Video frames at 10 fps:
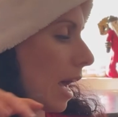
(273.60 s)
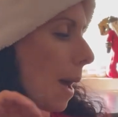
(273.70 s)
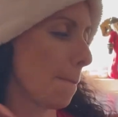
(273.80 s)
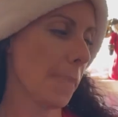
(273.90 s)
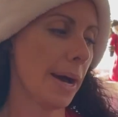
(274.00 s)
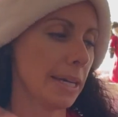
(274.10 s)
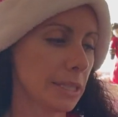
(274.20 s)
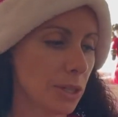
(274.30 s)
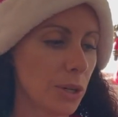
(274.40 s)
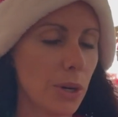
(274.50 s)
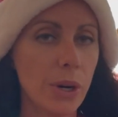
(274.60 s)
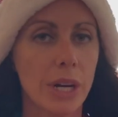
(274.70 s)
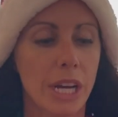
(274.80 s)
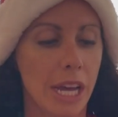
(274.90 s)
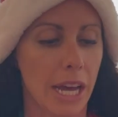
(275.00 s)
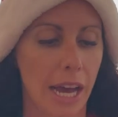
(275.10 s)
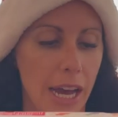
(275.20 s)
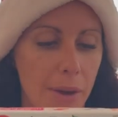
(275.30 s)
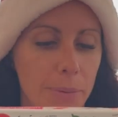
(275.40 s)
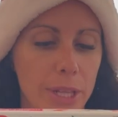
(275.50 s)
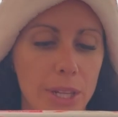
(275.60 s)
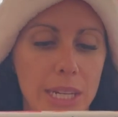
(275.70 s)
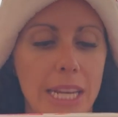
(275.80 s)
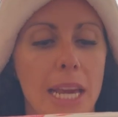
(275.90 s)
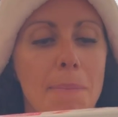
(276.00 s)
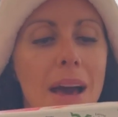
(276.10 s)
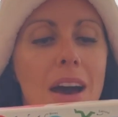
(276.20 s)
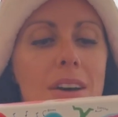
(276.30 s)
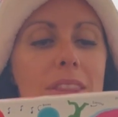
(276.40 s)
a puzzle. We're learning about